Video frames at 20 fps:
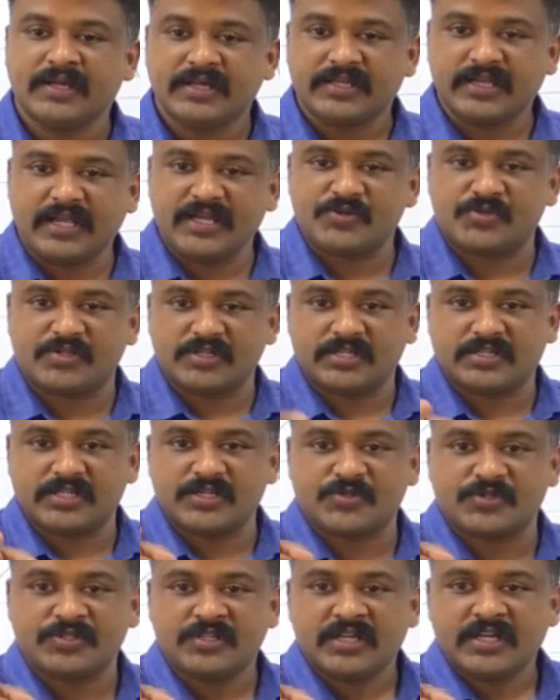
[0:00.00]
Yes, it
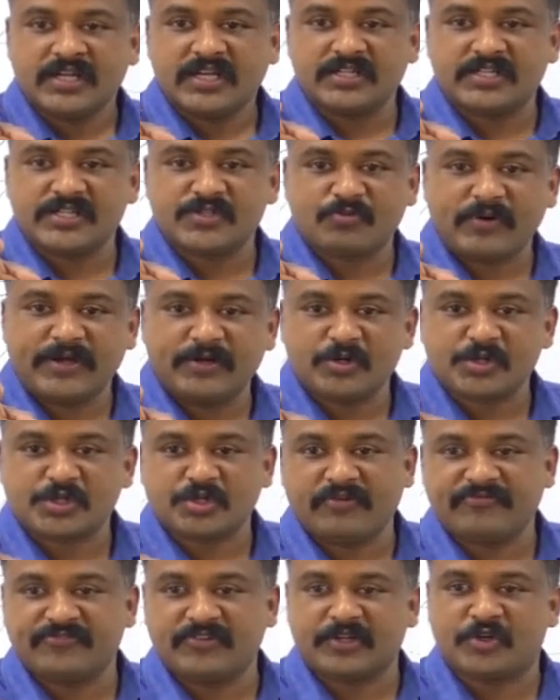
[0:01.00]
is, it is
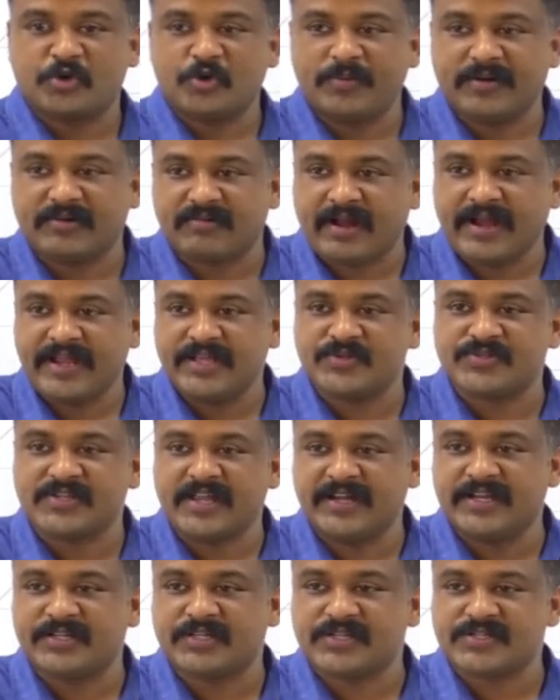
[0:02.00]
violation of the human rights and it